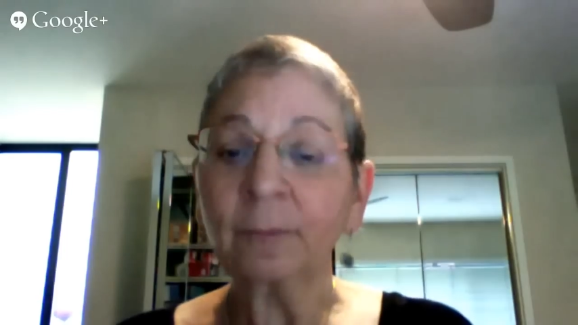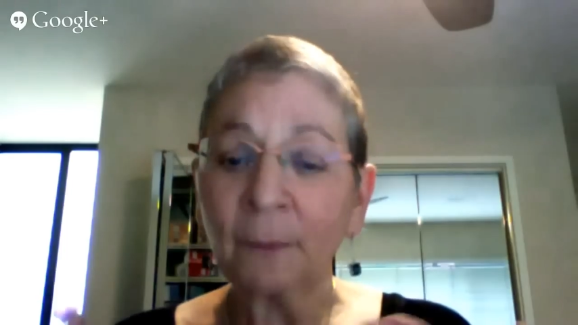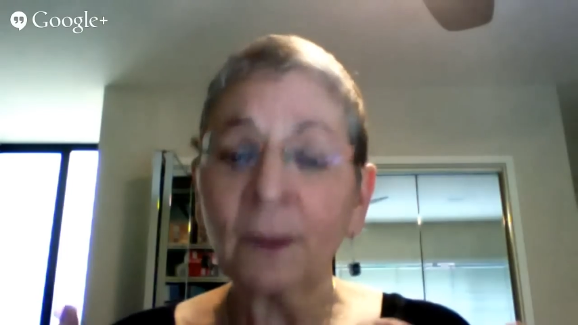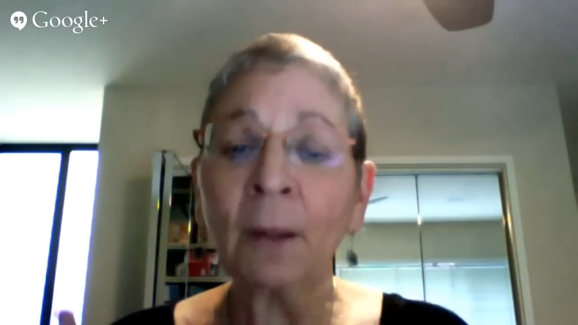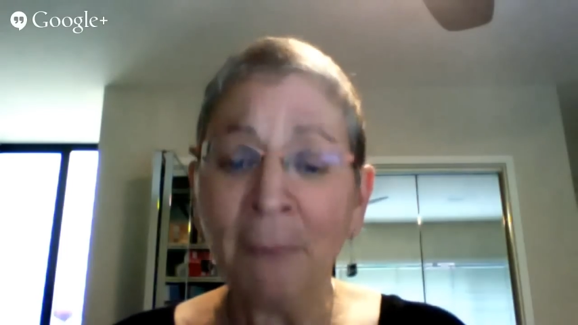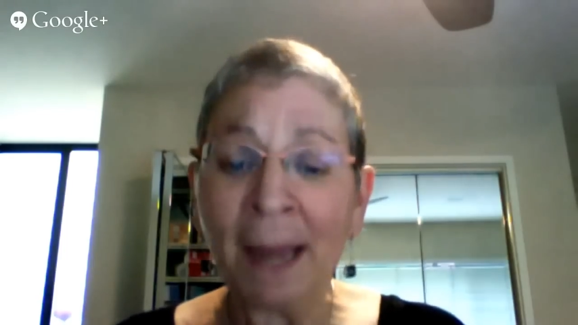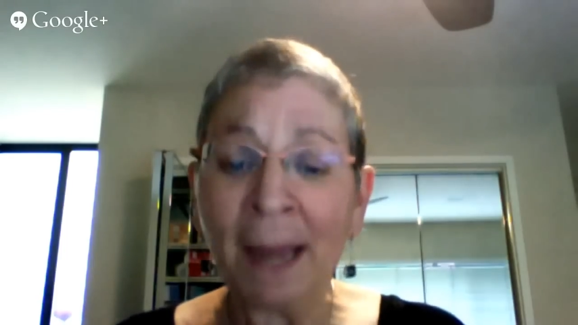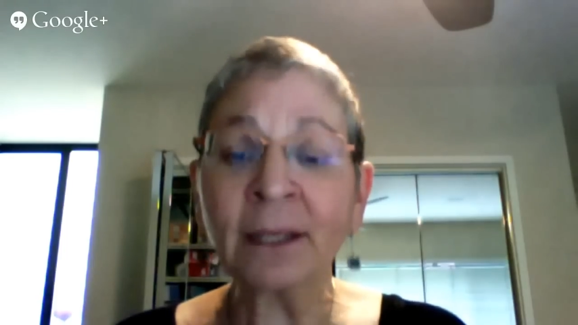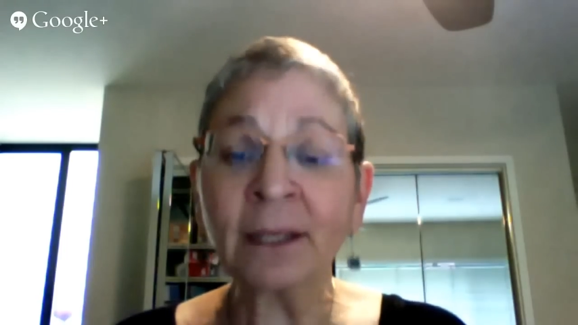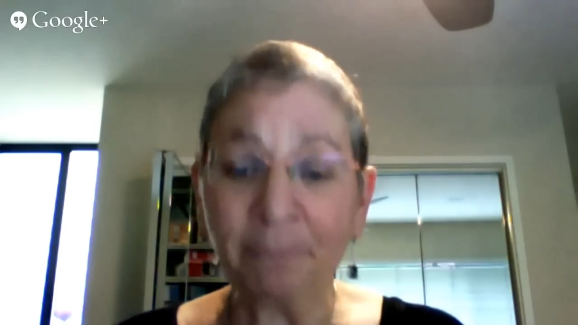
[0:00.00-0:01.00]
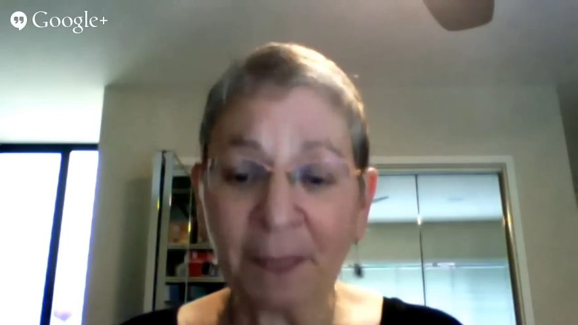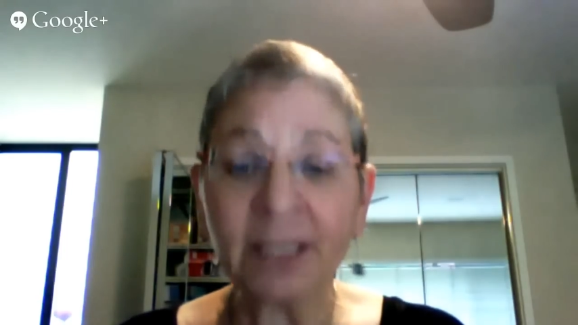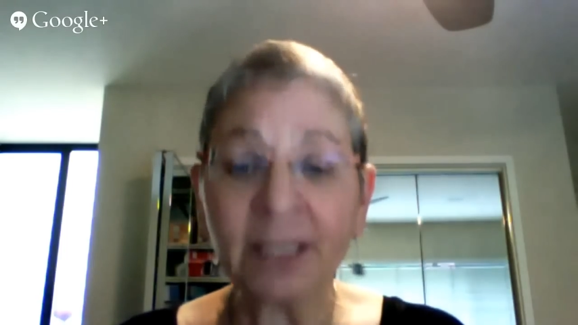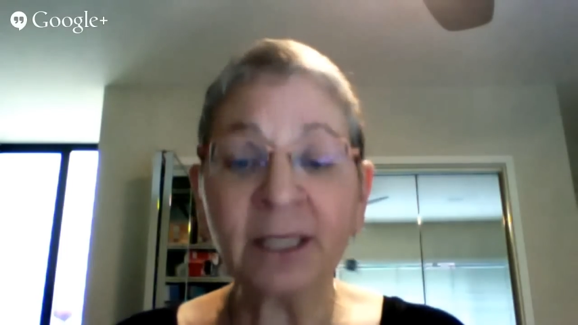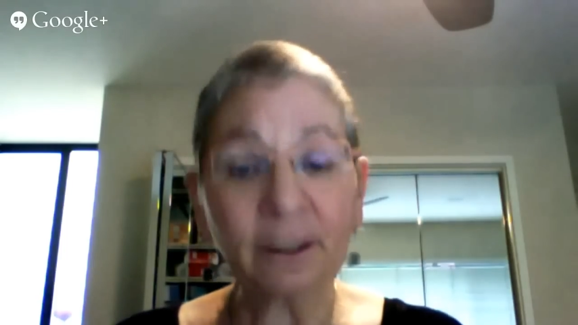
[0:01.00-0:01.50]
makes a big
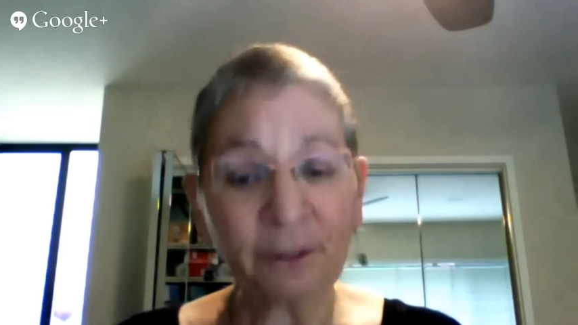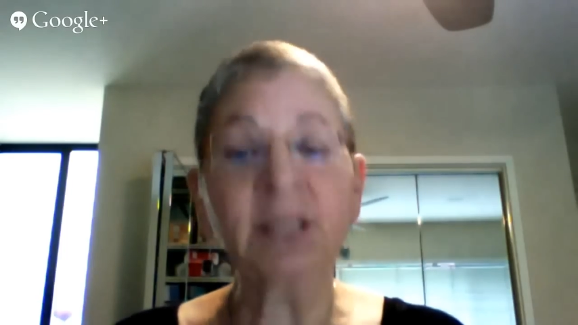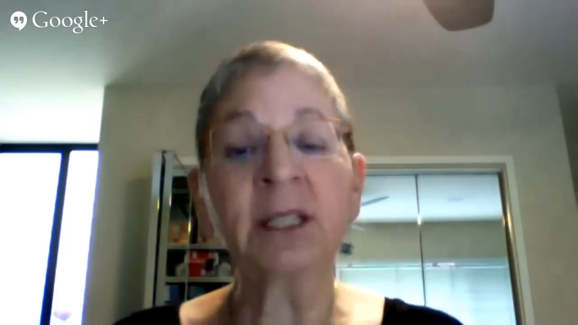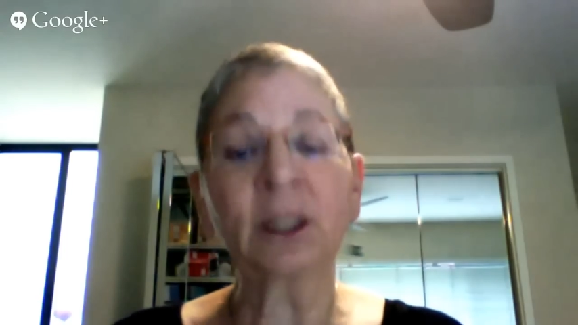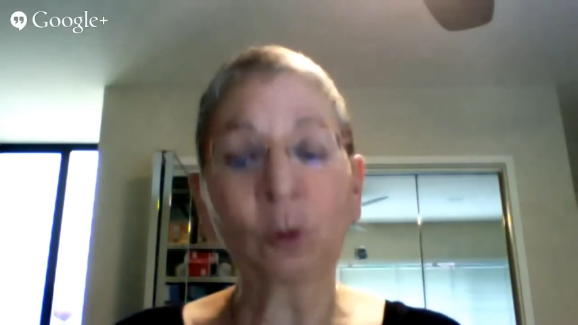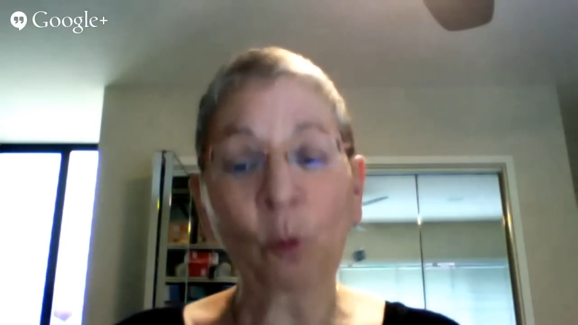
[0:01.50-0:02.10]
difference in what